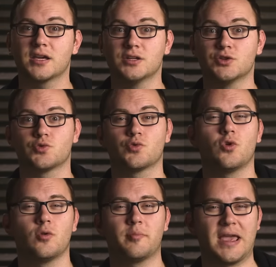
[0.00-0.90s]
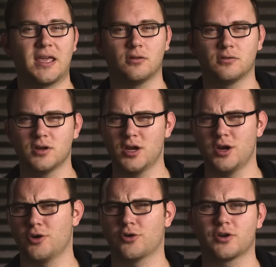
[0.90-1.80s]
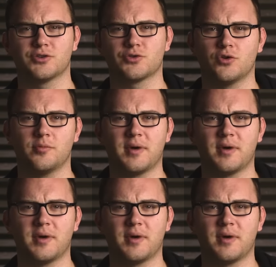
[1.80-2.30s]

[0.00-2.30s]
control panel or control